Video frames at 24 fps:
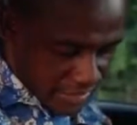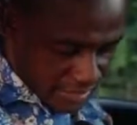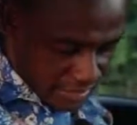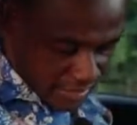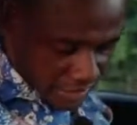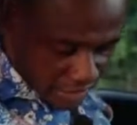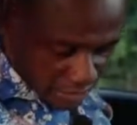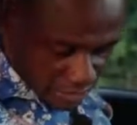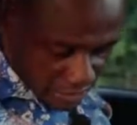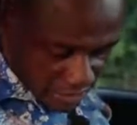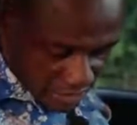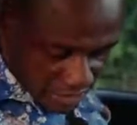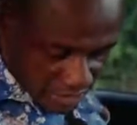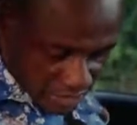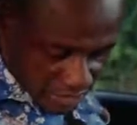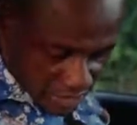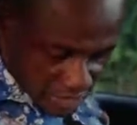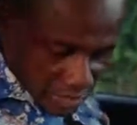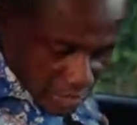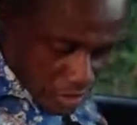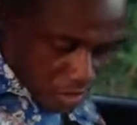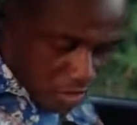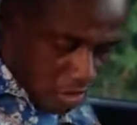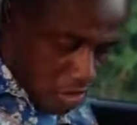in this seat.
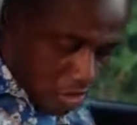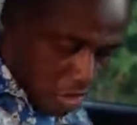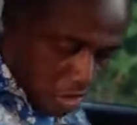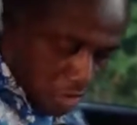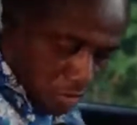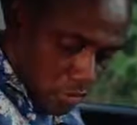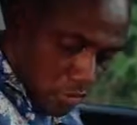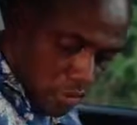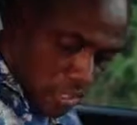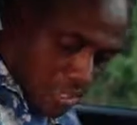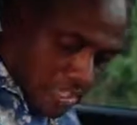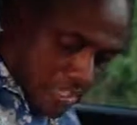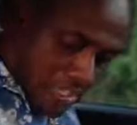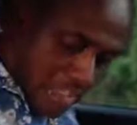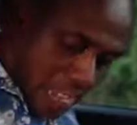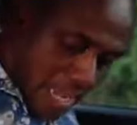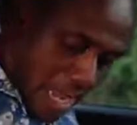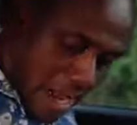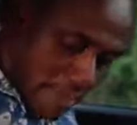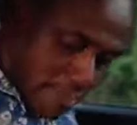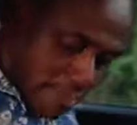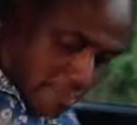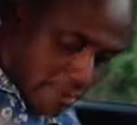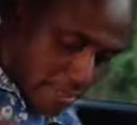Look at the
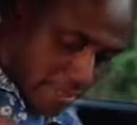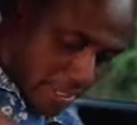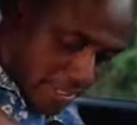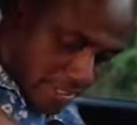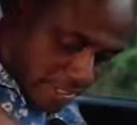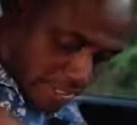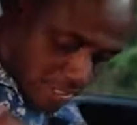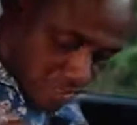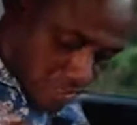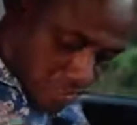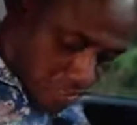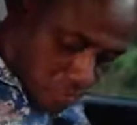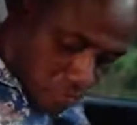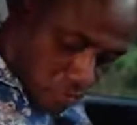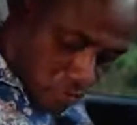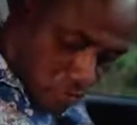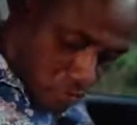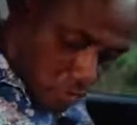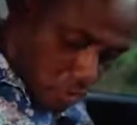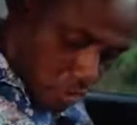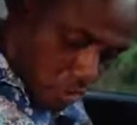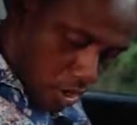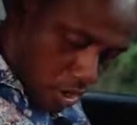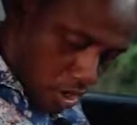armrest.
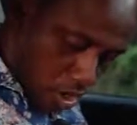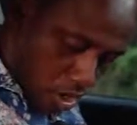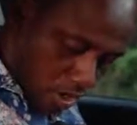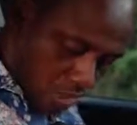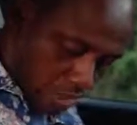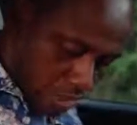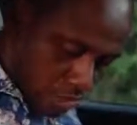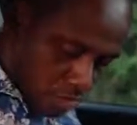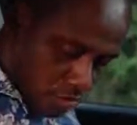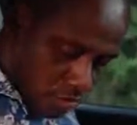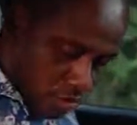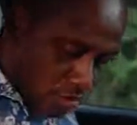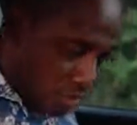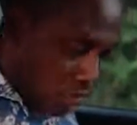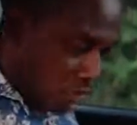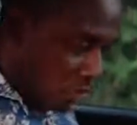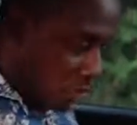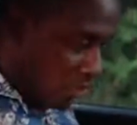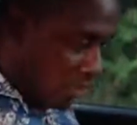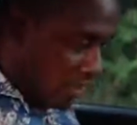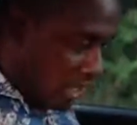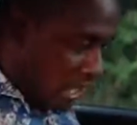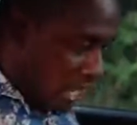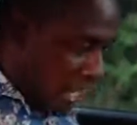Wow, it's
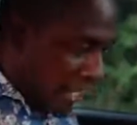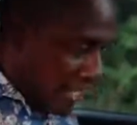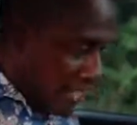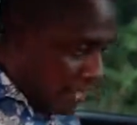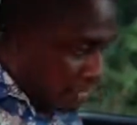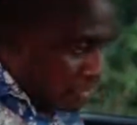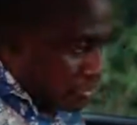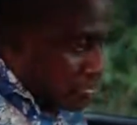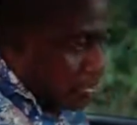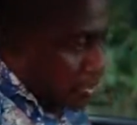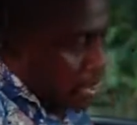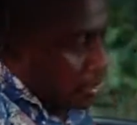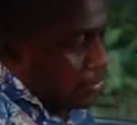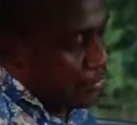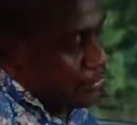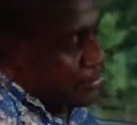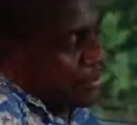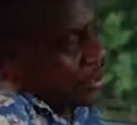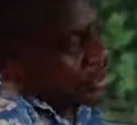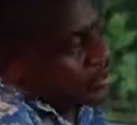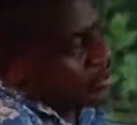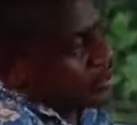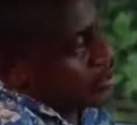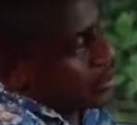so nice. You can
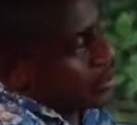rest